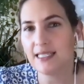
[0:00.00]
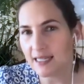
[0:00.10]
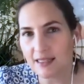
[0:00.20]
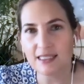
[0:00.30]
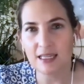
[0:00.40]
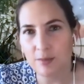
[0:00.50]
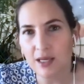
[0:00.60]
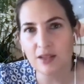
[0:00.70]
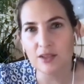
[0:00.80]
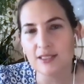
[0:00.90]
leading the team
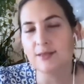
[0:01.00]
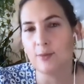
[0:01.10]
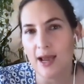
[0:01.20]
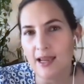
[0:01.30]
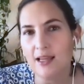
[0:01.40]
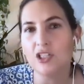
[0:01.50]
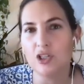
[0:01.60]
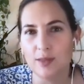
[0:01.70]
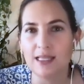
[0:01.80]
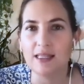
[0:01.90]
in this way, doing